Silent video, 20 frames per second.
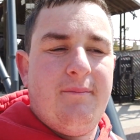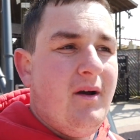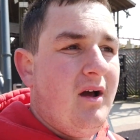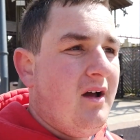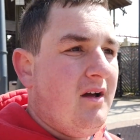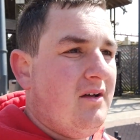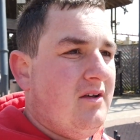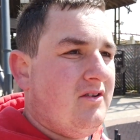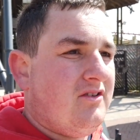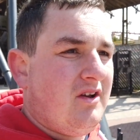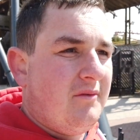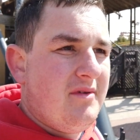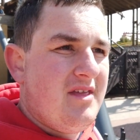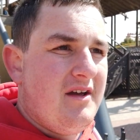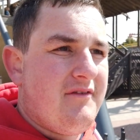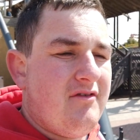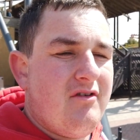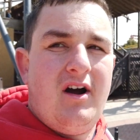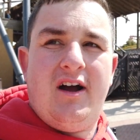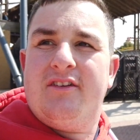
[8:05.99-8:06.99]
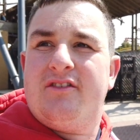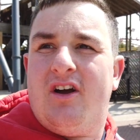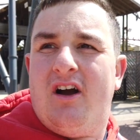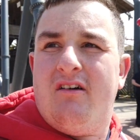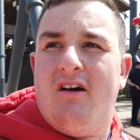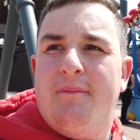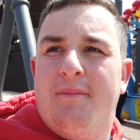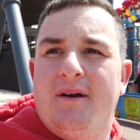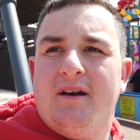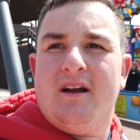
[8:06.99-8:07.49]
But some of the other rides
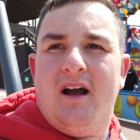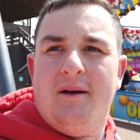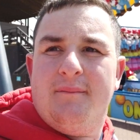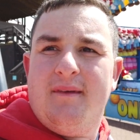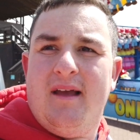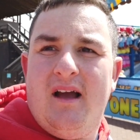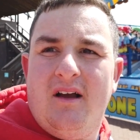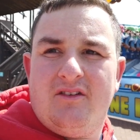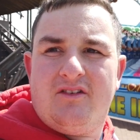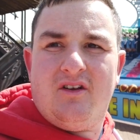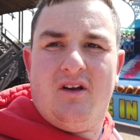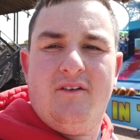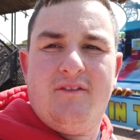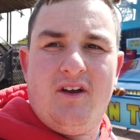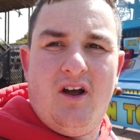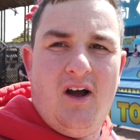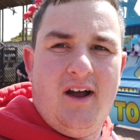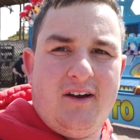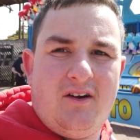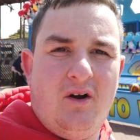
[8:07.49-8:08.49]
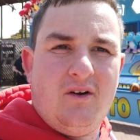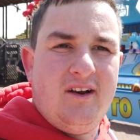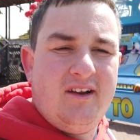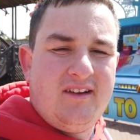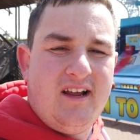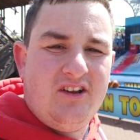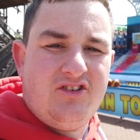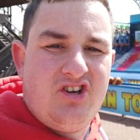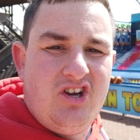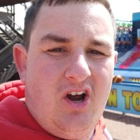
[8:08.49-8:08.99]
are opening up now, so I think Icon
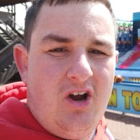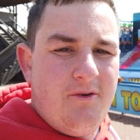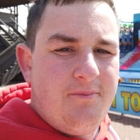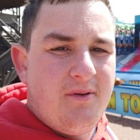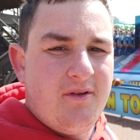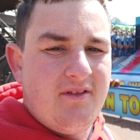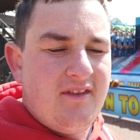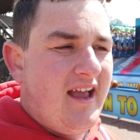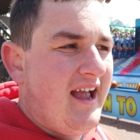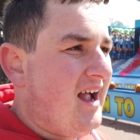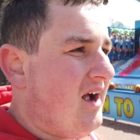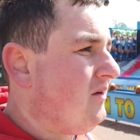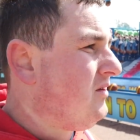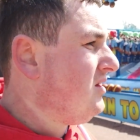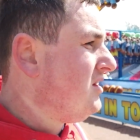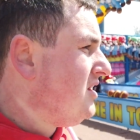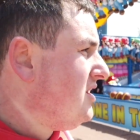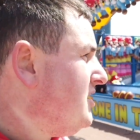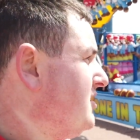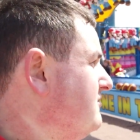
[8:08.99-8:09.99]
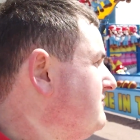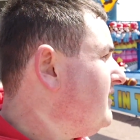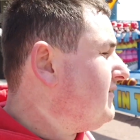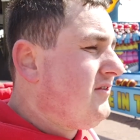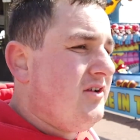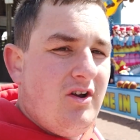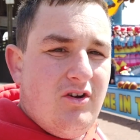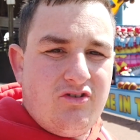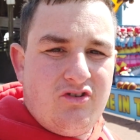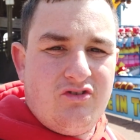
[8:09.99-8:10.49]
is actually open now.
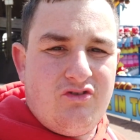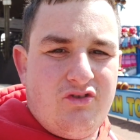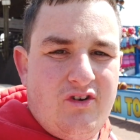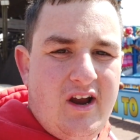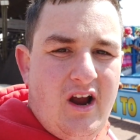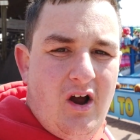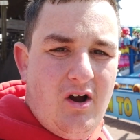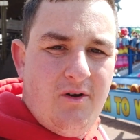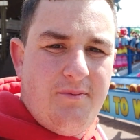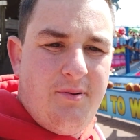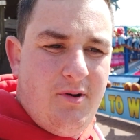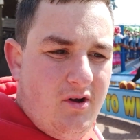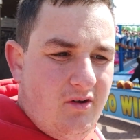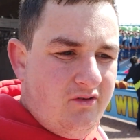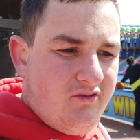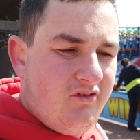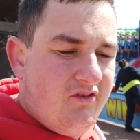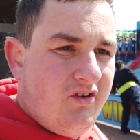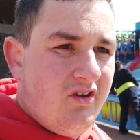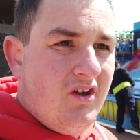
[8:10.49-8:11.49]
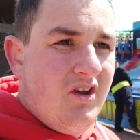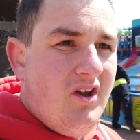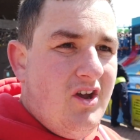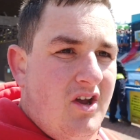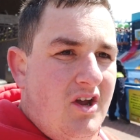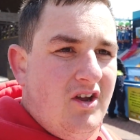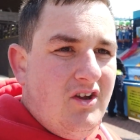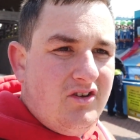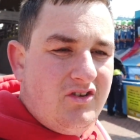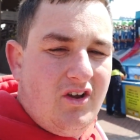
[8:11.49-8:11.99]
Revolution's reopened,
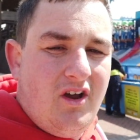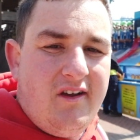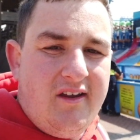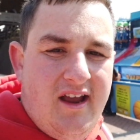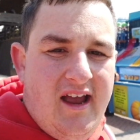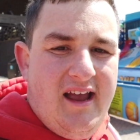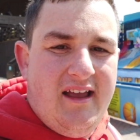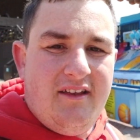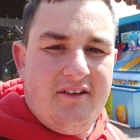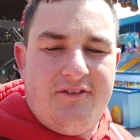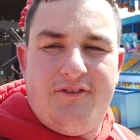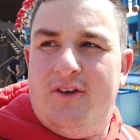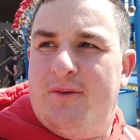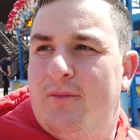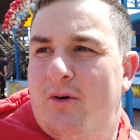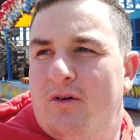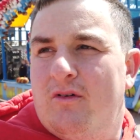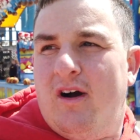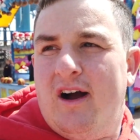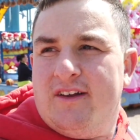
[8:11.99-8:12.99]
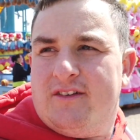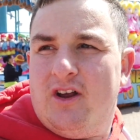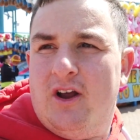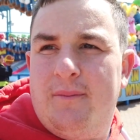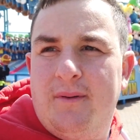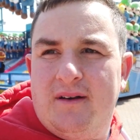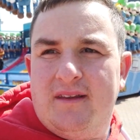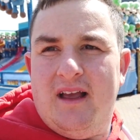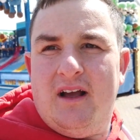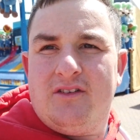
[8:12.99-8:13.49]
so yeah, there's a few more rides
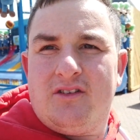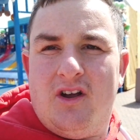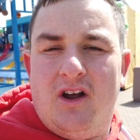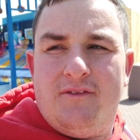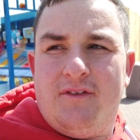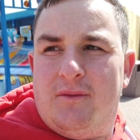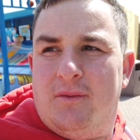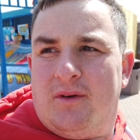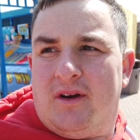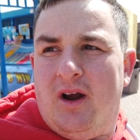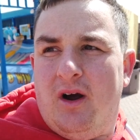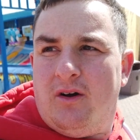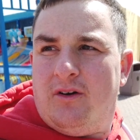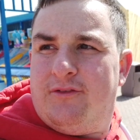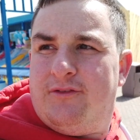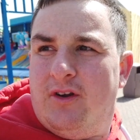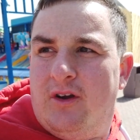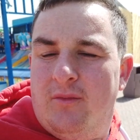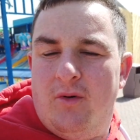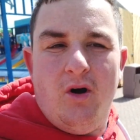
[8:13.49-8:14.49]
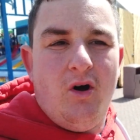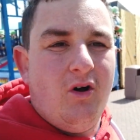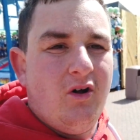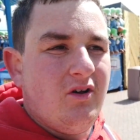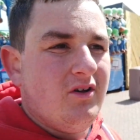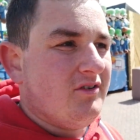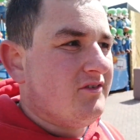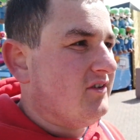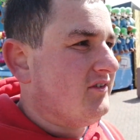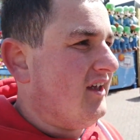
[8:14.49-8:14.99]
opening now, so hopefully we'll get on a few more
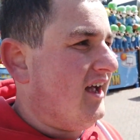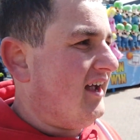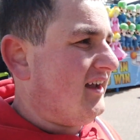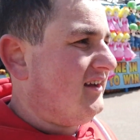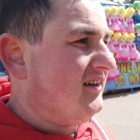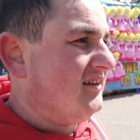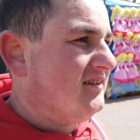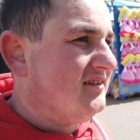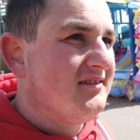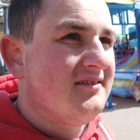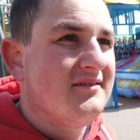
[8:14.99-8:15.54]
today.